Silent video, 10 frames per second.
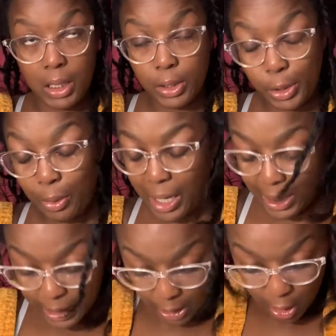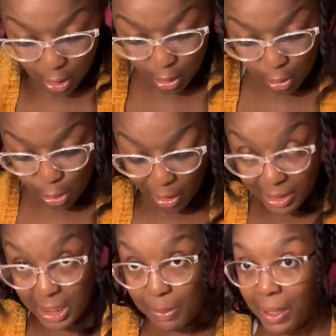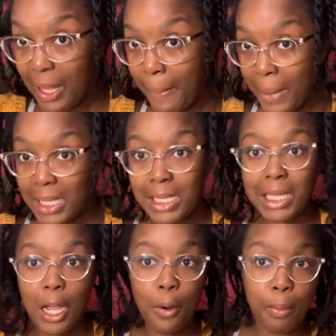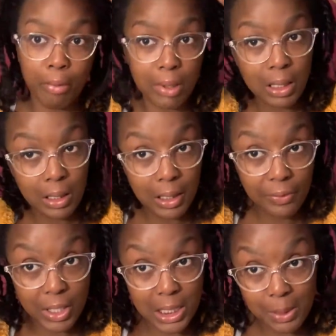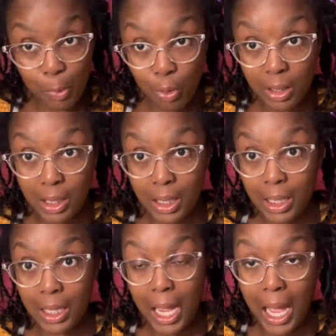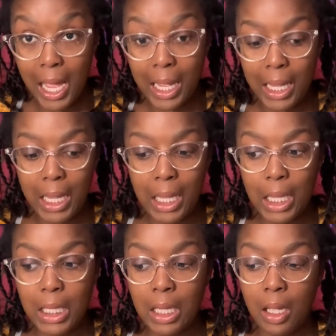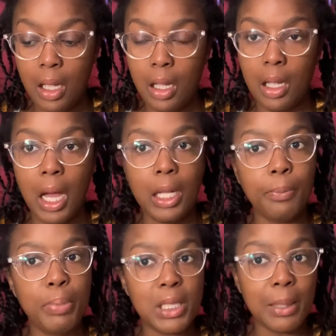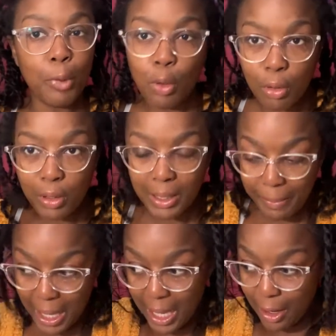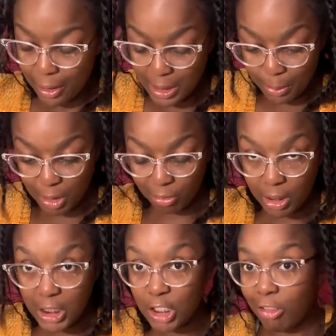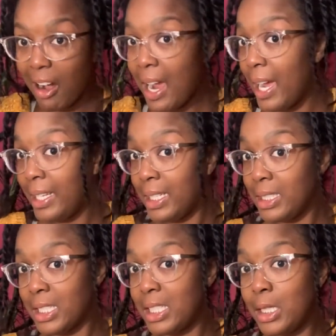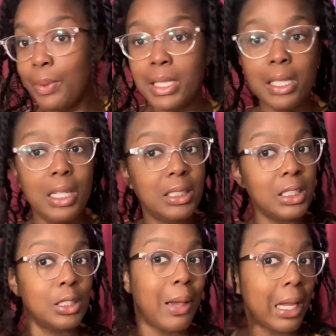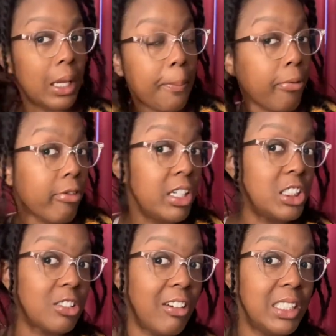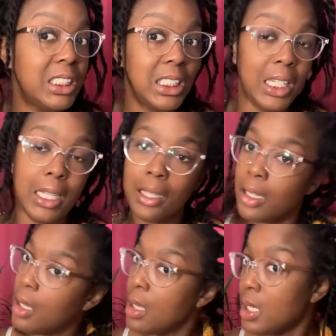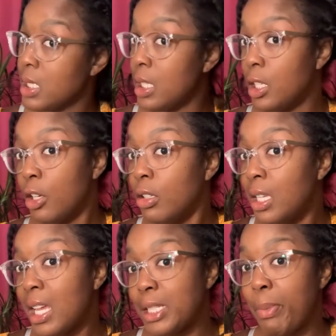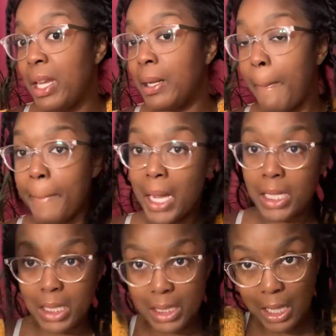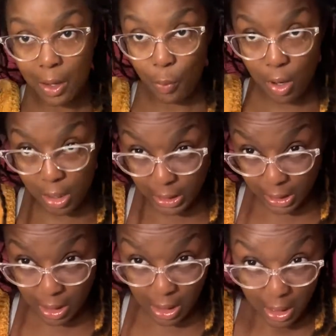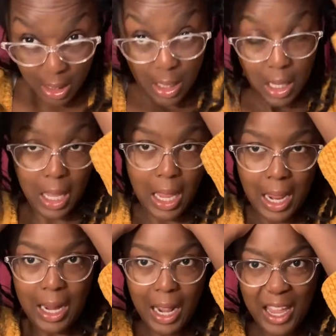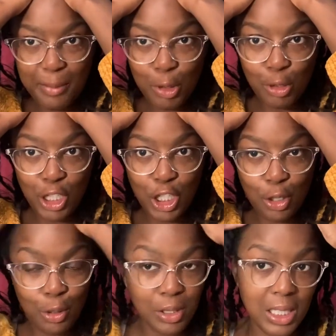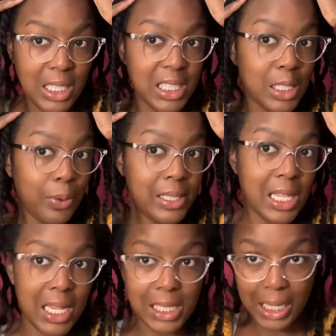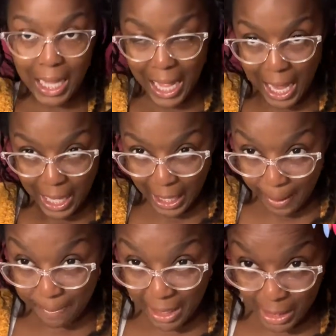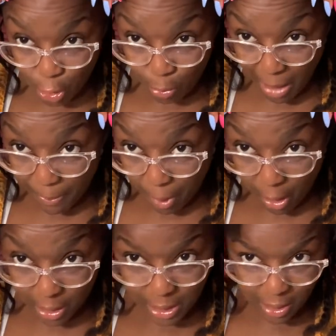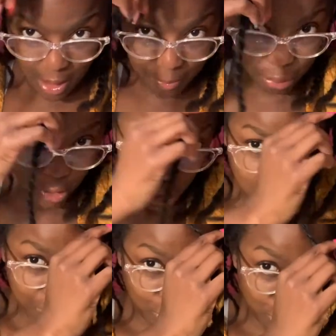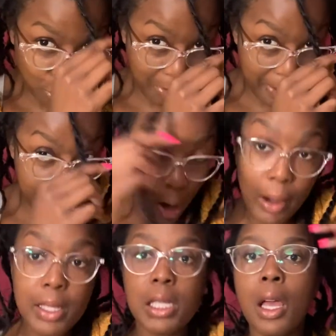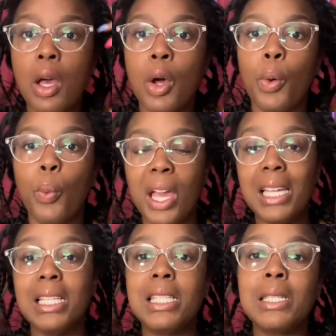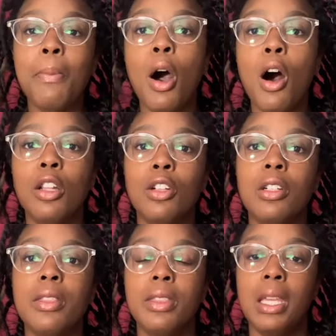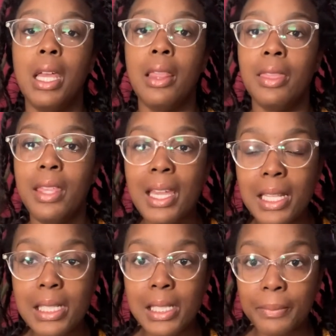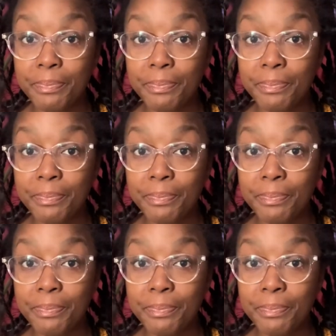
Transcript: 2 days ago, so I've just been letting my scalp breathe. This morning, I put some oil in my hair because it was really dry and just twisted it just so I can pre-scratch it because it literally has been in a bun since I washed it. And I'm going to use these twists as a guide. I may do my parts. Yeah, I'm pretty sure I'm going to do my parts way smaller than this,